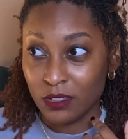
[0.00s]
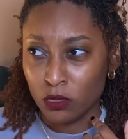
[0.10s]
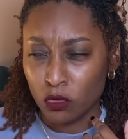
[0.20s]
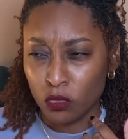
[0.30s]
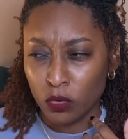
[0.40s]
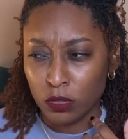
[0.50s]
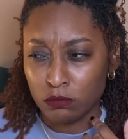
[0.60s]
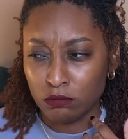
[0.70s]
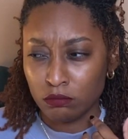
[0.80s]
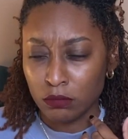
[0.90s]
or
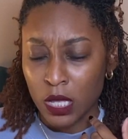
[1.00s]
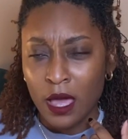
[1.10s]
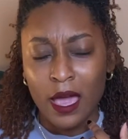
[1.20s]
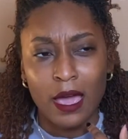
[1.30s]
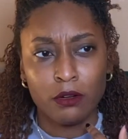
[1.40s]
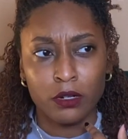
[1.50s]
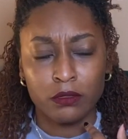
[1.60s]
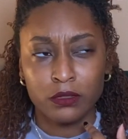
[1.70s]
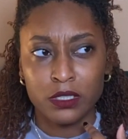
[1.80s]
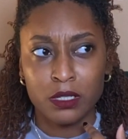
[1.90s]
I don't know,
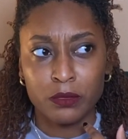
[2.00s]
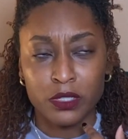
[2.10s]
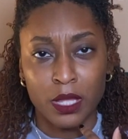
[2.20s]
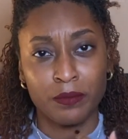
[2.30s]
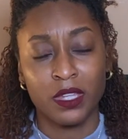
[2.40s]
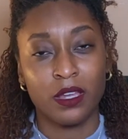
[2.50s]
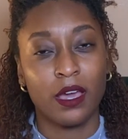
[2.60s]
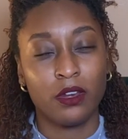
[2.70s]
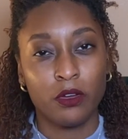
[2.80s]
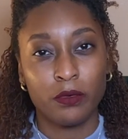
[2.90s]
December something. I
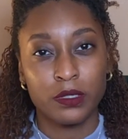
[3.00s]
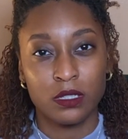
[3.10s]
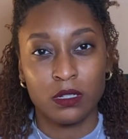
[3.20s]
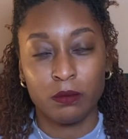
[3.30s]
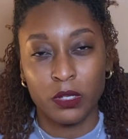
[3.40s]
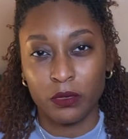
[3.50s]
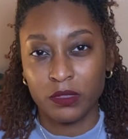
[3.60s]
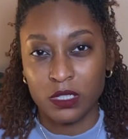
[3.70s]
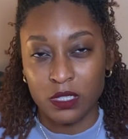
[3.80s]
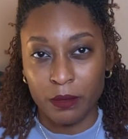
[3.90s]
know it was in the middle of
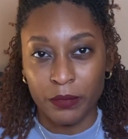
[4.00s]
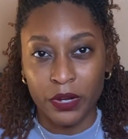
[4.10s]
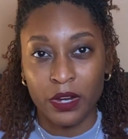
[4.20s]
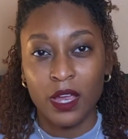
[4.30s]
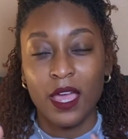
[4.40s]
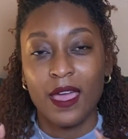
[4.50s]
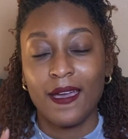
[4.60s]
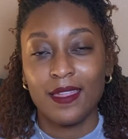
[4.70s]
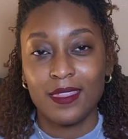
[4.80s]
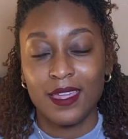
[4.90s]
December.
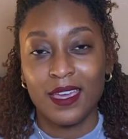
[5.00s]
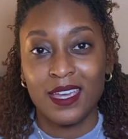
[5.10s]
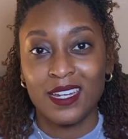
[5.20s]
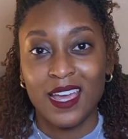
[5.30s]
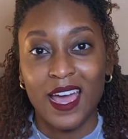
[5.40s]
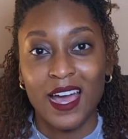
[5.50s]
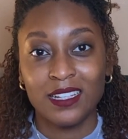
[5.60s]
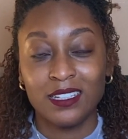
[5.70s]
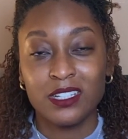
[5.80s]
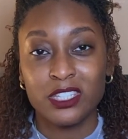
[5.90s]
And then I
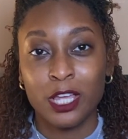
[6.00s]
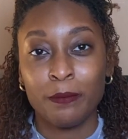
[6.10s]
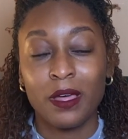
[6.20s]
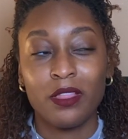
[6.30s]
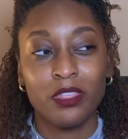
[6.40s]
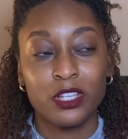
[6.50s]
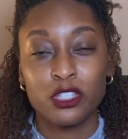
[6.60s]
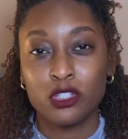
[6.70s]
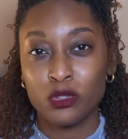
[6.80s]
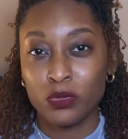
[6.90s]
looked up the
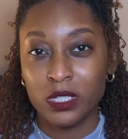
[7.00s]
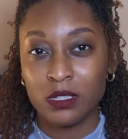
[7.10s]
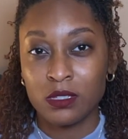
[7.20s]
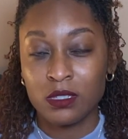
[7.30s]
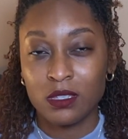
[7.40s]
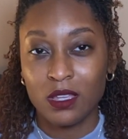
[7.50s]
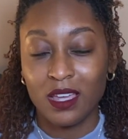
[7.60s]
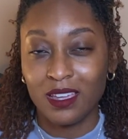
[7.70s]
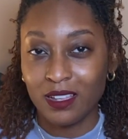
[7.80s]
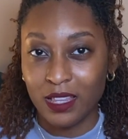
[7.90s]
soonest
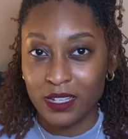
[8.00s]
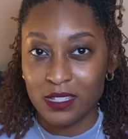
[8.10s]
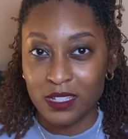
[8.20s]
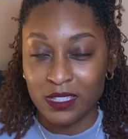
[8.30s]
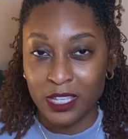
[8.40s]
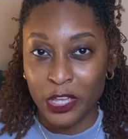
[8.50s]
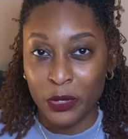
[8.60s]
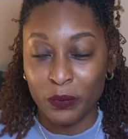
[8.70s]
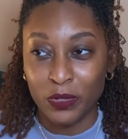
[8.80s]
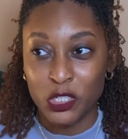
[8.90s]
NCLEX exam,
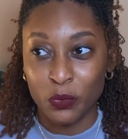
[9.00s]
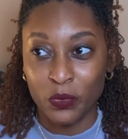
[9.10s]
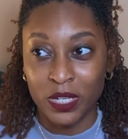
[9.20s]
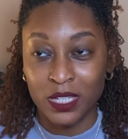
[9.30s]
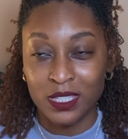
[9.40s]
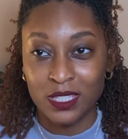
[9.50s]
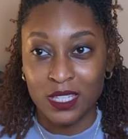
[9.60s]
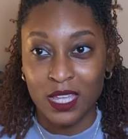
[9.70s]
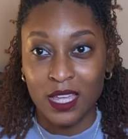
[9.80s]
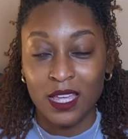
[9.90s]
which was
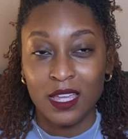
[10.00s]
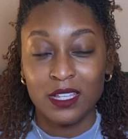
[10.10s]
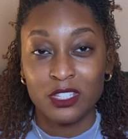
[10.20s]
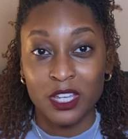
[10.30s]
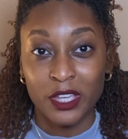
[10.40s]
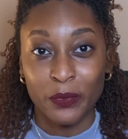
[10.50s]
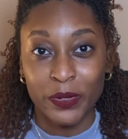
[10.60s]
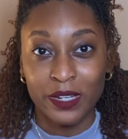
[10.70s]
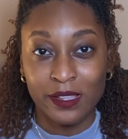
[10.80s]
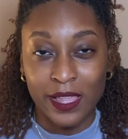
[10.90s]
January
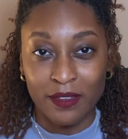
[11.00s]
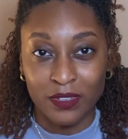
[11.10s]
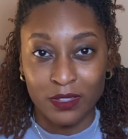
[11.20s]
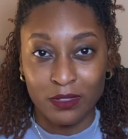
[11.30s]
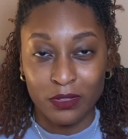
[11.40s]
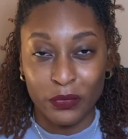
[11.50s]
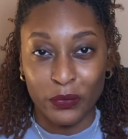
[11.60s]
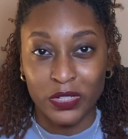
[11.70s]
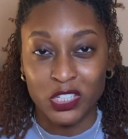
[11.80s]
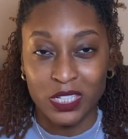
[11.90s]
11th, which